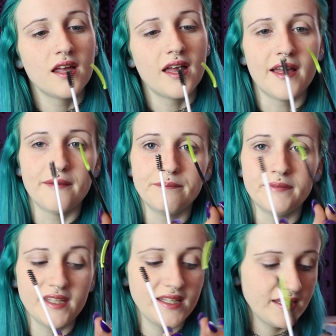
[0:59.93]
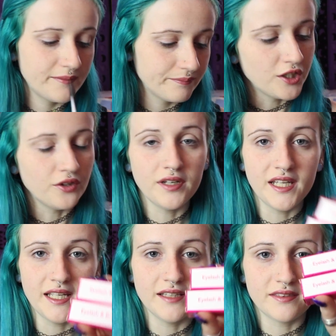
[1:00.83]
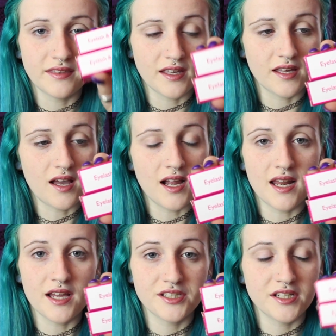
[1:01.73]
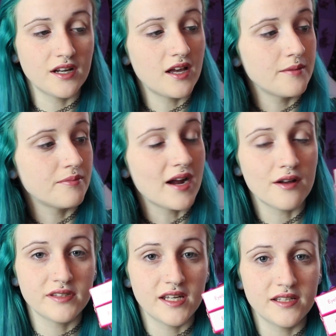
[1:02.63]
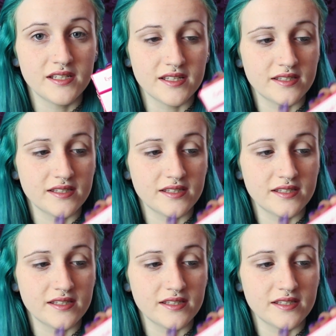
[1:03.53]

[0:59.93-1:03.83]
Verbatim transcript: Um, the, you need the eyelash and eyebrow tint